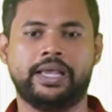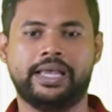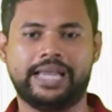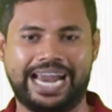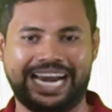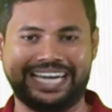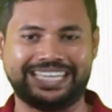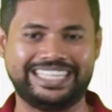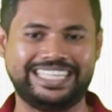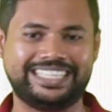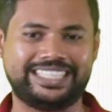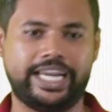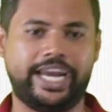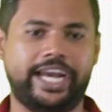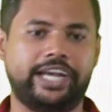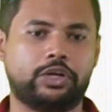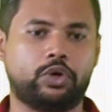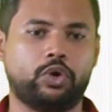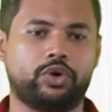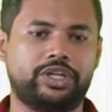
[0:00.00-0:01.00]
And these
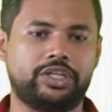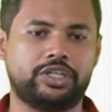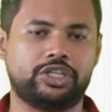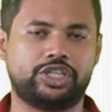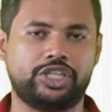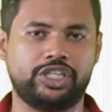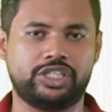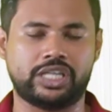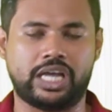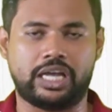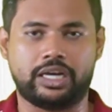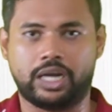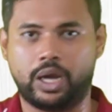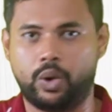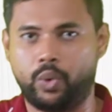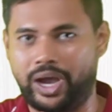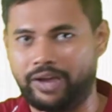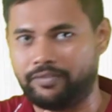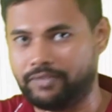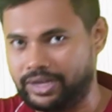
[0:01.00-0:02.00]
8 core industries,
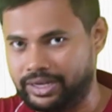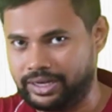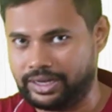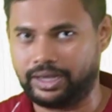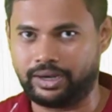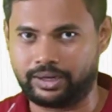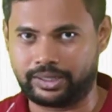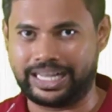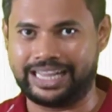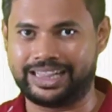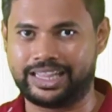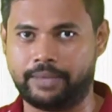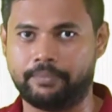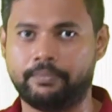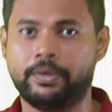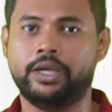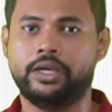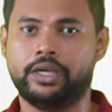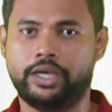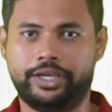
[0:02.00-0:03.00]
now I will tell
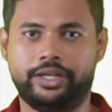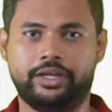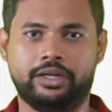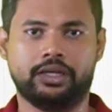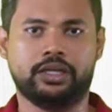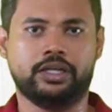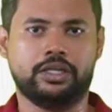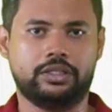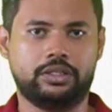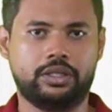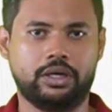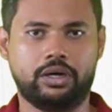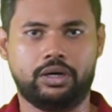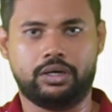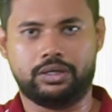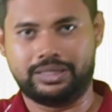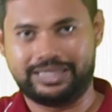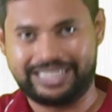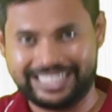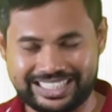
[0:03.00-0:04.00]
them in
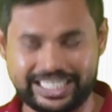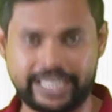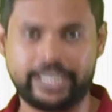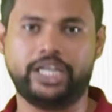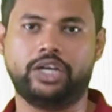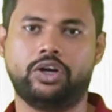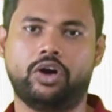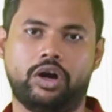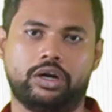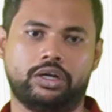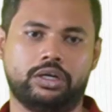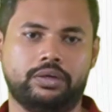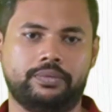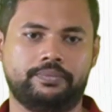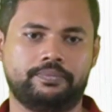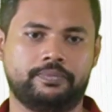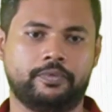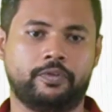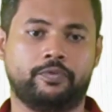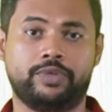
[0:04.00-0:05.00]
the descending
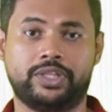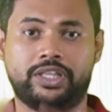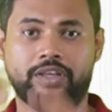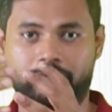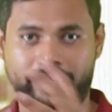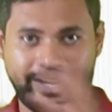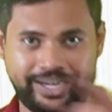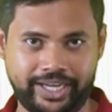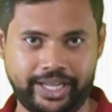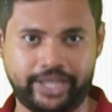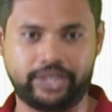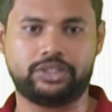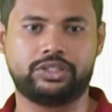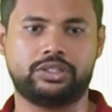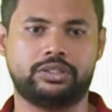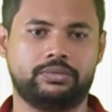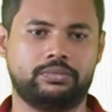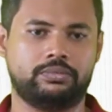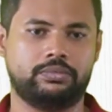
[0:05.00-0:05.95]
order with the weightage.